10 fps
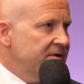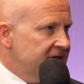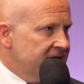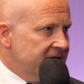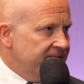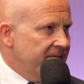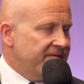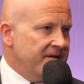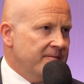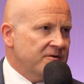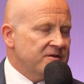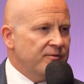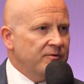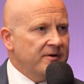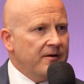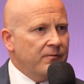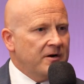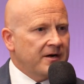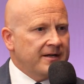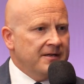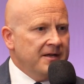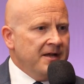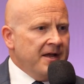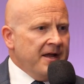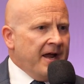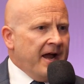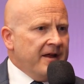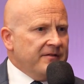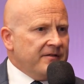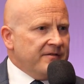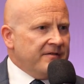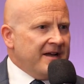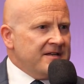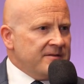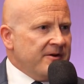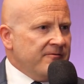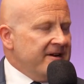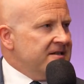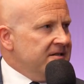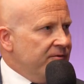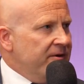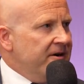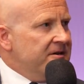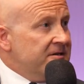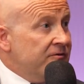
which is a female support network. And that is about raising the awareness